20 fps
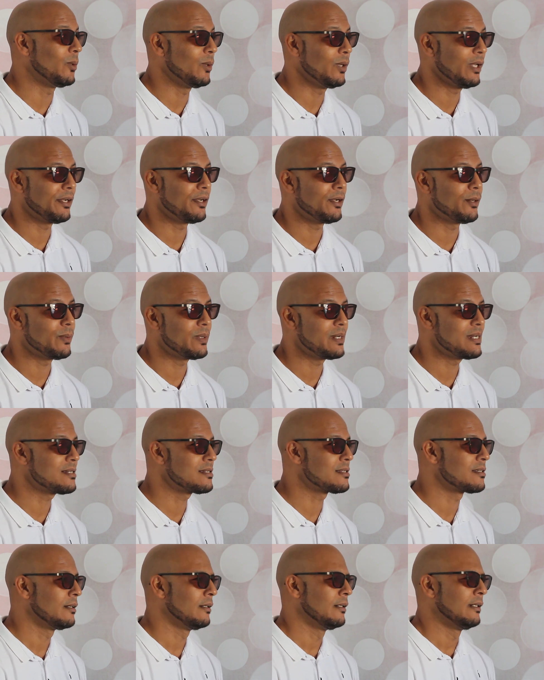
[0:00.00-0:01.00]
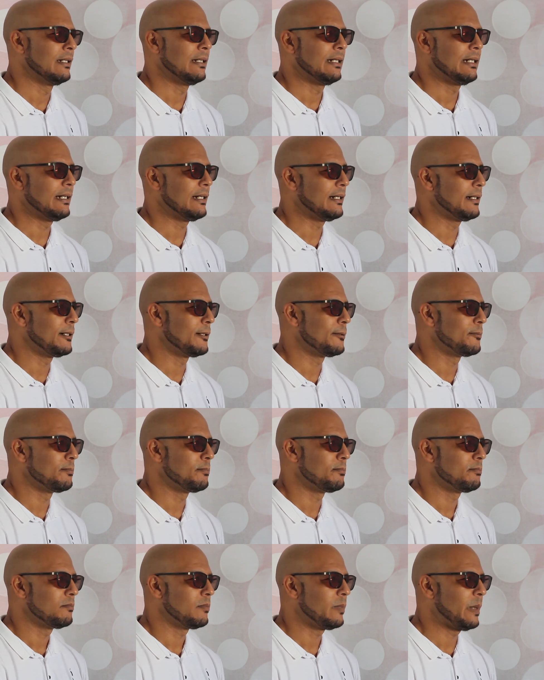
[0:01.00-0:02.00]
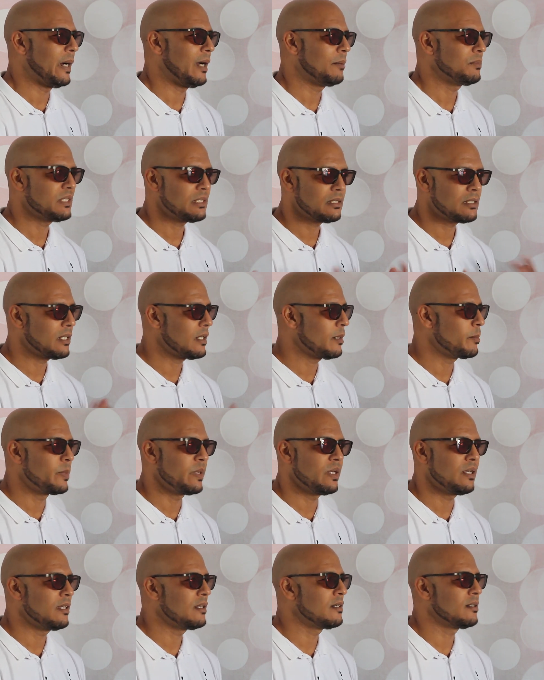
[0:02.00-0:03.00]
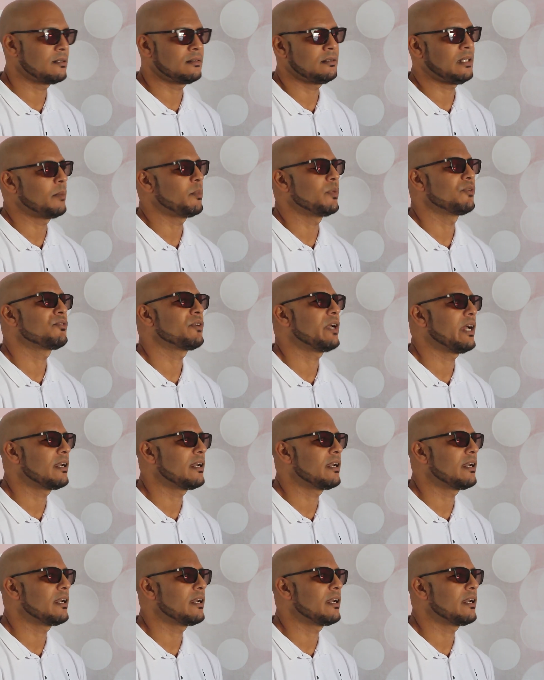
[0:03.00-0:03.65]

All I know is um, I'm just gonna be in a type of